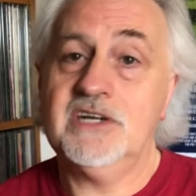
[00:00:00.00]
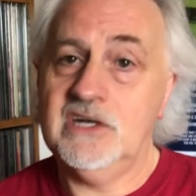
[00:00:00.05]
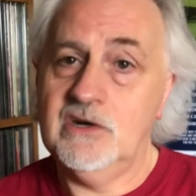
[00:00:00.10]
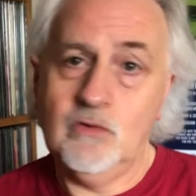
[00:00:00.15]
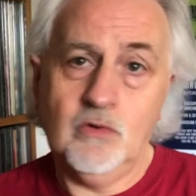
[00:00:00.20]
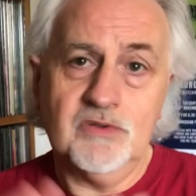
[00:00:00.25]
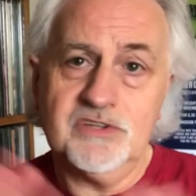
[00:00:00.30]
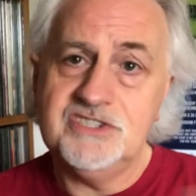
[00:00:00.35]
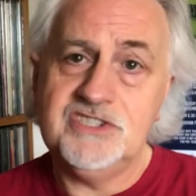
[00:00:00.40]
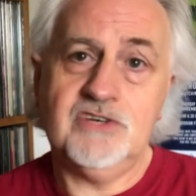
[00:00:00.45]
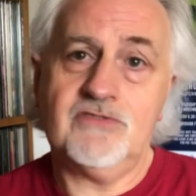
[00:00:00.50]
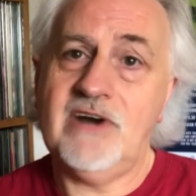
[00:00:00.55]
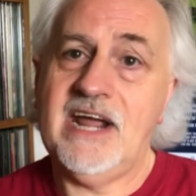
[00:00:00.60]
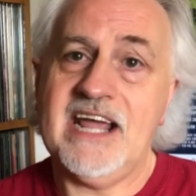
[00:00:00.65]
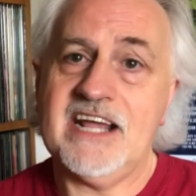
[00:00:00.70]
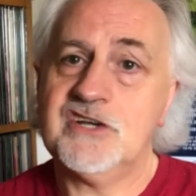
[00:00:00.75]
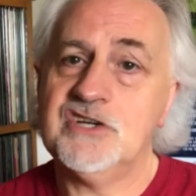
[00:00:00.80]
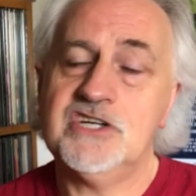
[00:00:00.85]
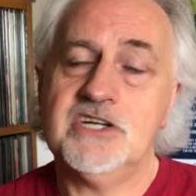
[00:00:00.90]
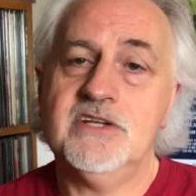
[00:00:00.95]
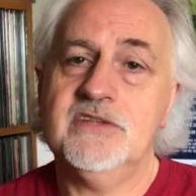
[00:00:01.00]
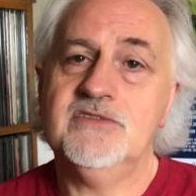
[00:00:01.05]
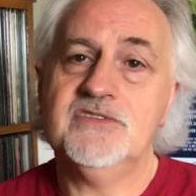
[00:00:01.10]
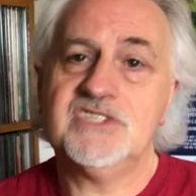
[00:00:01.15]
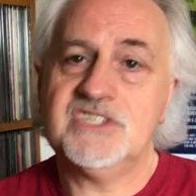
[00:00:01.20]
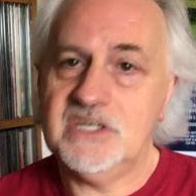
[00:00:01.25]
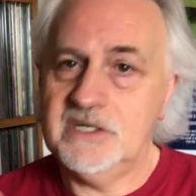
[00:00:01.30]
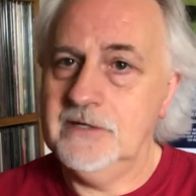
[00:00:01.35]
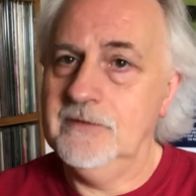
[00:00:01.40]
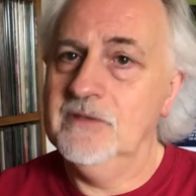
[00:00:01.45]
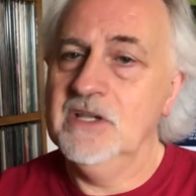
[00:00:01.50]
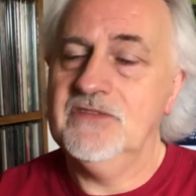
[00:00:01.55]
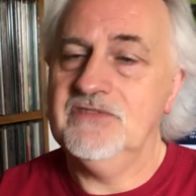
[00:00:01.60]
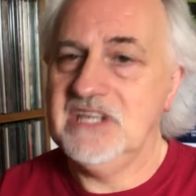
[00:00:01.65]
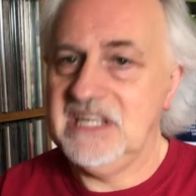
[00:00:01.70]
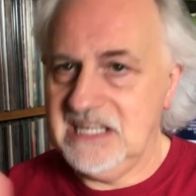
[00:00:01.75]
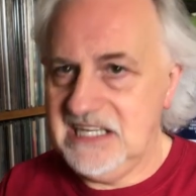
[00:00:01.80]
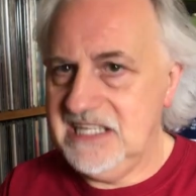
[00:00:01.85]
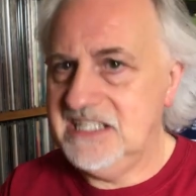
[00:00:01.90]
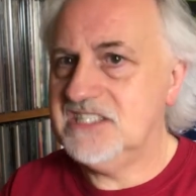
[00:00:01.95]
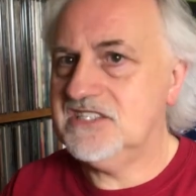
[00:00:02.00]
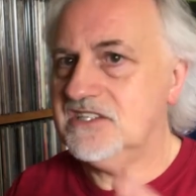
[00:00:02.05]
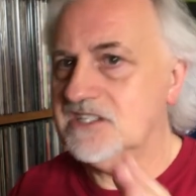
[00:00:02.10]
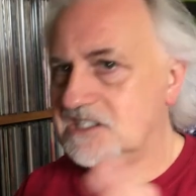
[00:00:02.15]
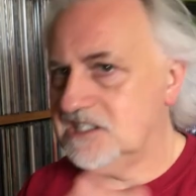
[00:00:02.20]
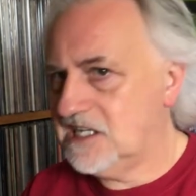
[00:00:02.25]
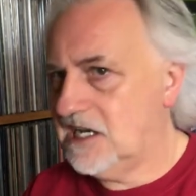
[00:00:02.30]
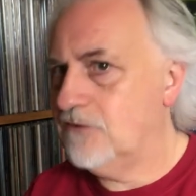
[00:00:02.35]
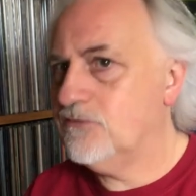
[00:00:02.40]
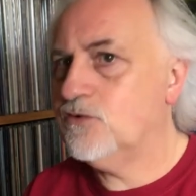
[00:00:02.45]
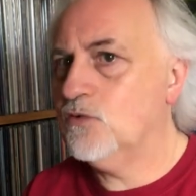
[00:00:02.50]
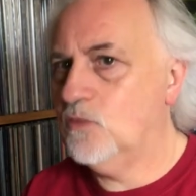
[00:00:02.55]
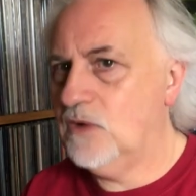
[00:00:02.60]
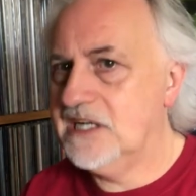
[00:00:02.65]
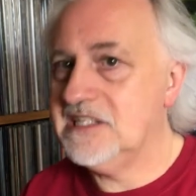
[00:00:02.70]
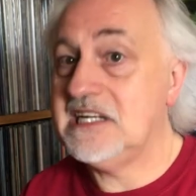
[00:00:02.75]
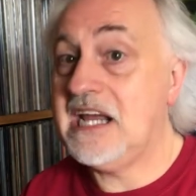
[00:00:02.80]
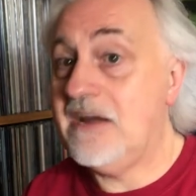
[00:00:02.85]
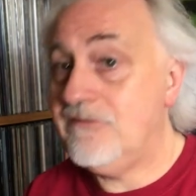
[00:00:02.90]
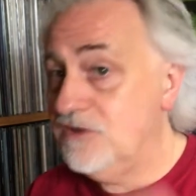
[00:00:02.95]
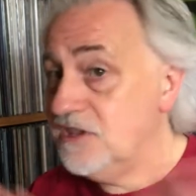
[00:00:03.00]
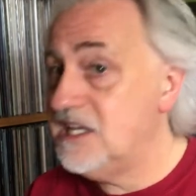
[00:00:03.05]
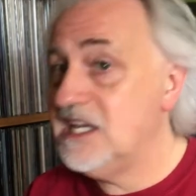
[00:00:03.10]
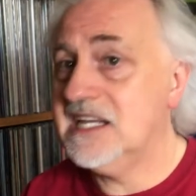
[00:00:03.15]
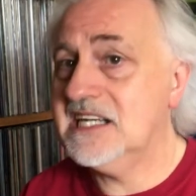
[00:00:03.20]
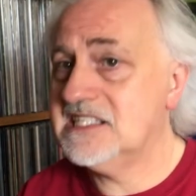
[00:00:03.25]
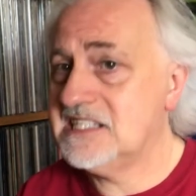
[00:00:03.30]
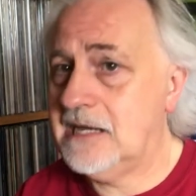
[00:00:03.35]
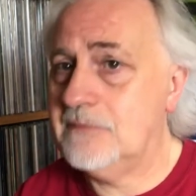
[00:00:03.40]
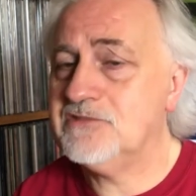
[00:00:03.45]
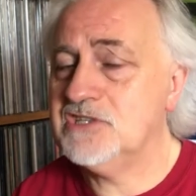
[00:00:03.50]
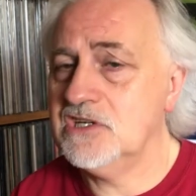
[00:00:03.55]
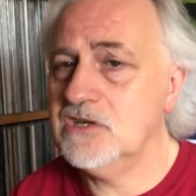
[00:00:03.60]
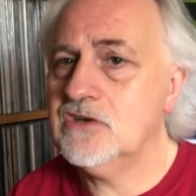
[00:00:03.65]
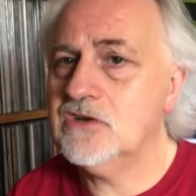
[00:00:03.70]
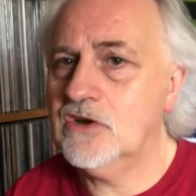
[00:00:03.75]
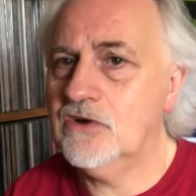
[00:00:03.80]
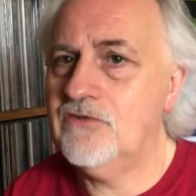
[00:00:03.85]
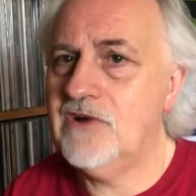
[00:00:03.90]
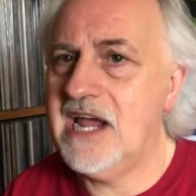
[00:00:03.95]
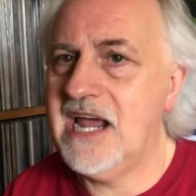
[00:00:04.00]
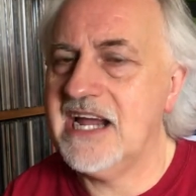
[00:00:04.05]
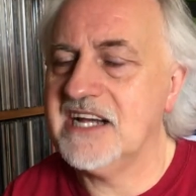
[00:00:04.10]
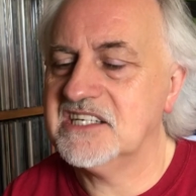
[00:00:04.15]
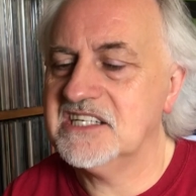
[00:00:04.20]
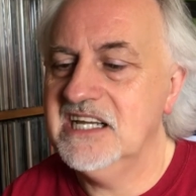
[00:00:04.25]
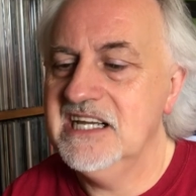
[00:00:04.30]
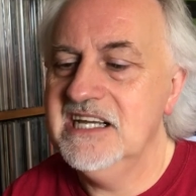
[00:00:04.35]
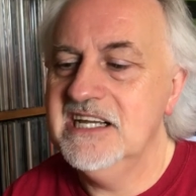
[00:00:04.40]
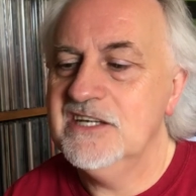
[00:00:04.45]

And all the directions and the east, the south, the west, everything is absolutely correct.